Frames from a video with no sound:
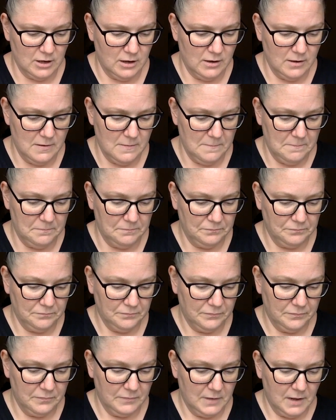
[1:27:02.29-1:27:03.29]
Um,
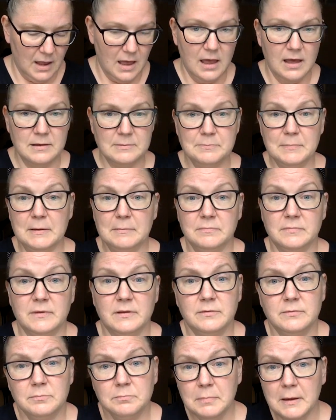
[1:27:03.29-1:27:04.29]
uh, pe
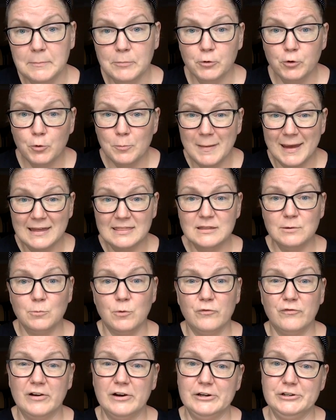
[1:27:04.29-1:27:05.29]
people who made them
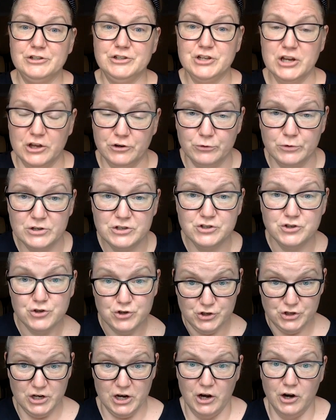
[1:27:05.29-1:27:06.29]
were very generous to
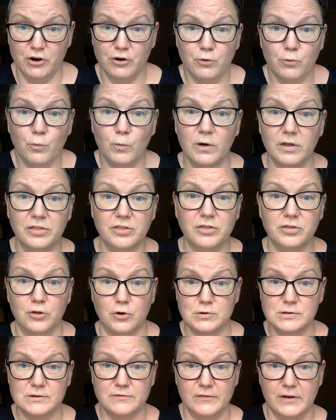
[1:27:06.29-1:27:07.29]
share with
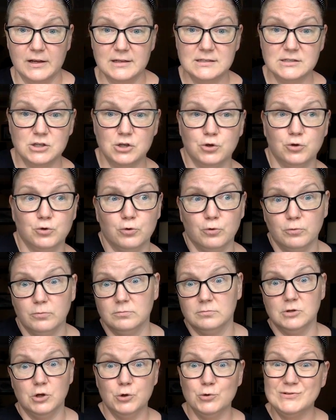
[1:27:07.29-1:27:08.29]
those of us who,
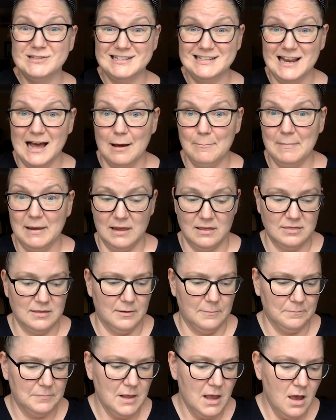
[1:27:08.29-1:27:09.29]
who did not make
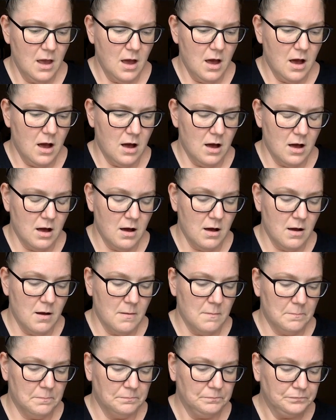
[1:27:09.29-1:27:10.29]
them.
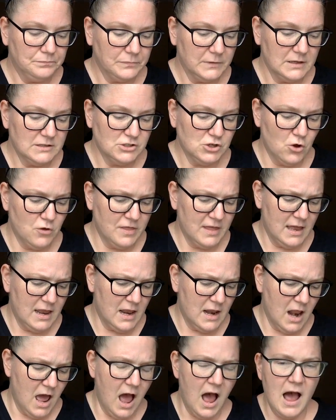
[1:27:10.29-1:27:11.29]
Um, so
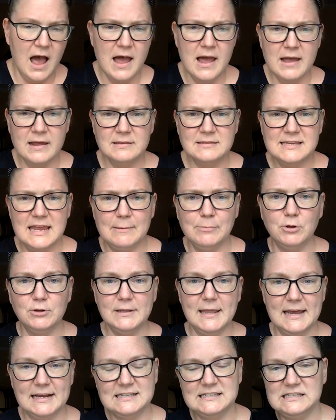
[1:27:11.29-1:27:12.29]
then I, table
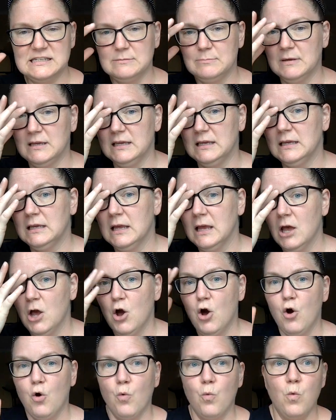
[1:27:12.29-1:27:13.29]
next to me
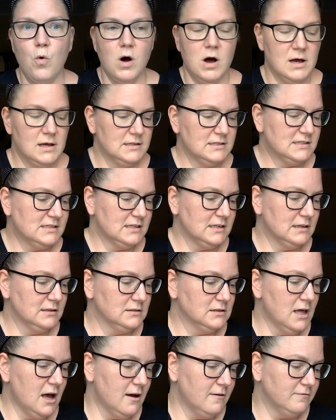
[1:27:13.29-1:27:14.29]
was the
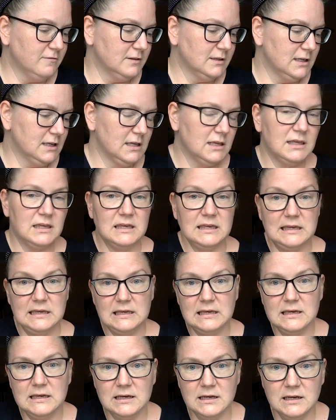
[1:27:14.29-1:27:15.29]
lovely
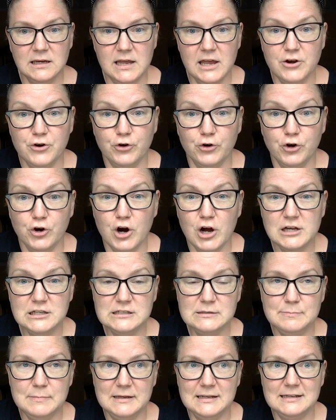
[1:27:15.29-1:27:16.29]
Kea and her
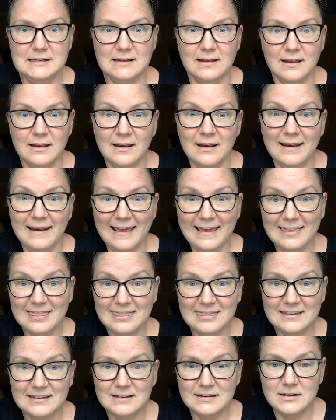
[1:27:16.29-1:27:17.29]
husband
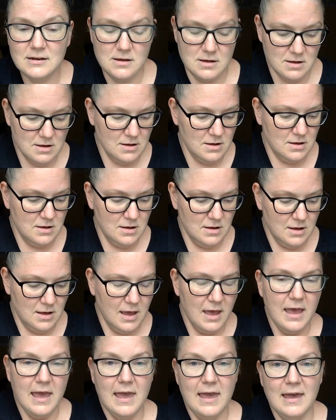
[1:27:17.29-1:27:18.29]
Nathan.
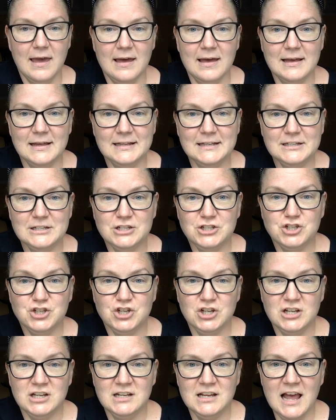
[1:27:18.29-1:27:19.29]
And
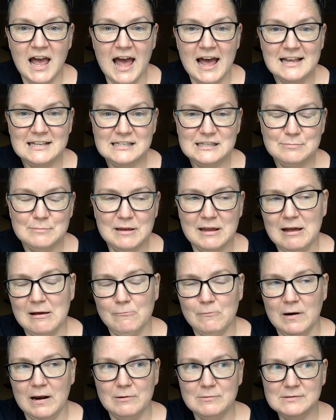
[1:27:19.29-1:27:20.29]
she asked me,
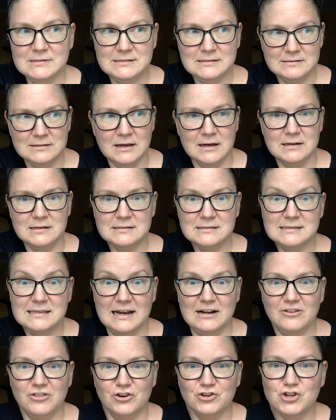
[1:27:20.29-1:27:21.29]
and when I was uh,
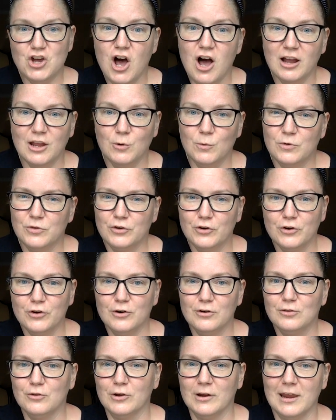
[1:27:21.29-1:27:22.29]
standing there talking with
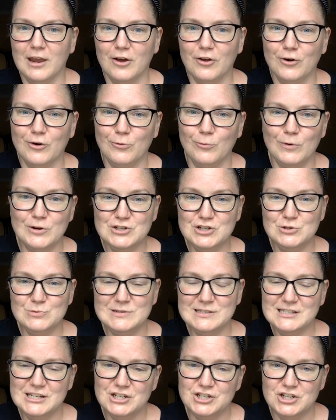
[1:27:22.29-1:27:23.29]
her and looking at her, what she
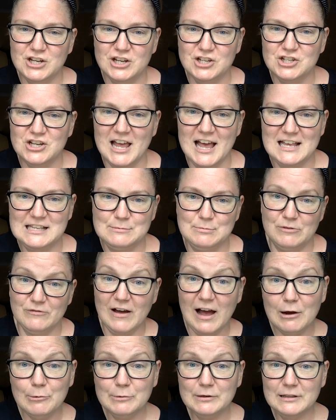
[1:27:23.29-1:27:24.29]
was stitching, she asked me if
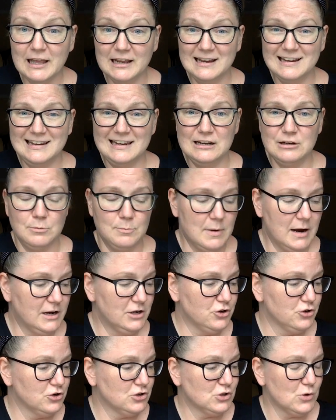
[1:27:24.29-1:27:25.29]
I would like a needle minder.